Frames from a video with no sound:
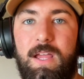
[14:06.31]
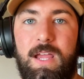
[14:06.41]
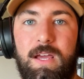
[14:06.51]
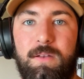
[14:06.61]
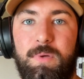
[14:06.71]

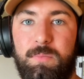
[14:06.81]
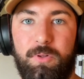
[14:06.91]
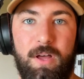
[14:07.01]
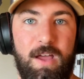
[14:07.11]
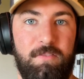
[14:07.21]
and
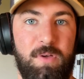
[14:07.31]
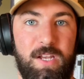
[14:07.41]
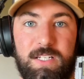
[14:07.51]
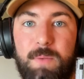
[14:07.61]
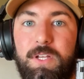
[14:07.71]
people have been
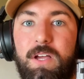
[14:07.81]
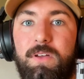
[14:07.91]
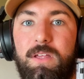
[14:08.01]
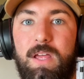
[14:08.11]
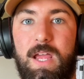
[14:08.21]
accepting of
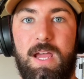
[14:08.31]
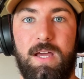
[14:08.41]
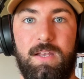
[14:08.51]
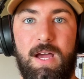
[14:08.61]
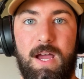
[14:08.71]
it
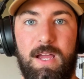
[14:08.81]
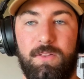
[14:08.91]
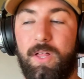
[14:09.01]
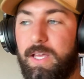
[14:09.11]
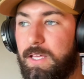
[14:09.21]
and I
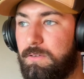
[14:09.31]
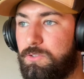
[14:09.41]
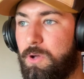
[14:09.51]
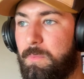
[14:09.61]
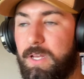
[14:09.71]
like it,
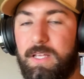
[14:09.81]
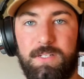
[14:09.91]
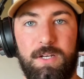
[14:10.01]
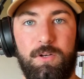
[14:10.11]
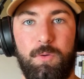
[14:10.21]
so I'm going to
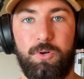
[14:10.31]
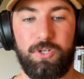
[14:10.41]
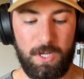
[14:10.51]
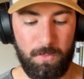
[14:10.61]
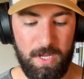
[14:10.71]
continue to
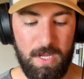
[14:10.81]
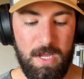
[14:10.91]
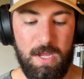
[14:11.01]
push that way.